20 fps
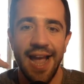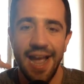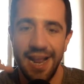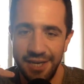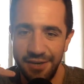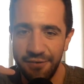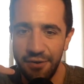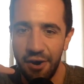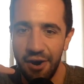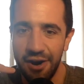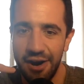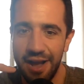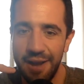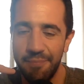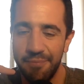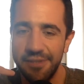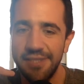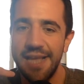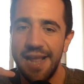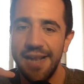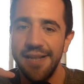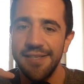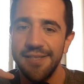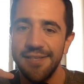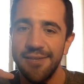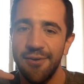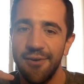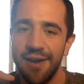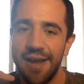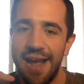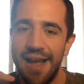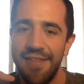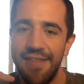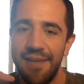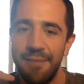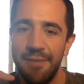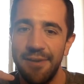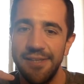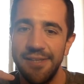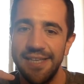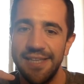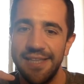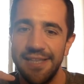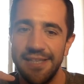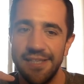And you've got to like pretend to not care that much either.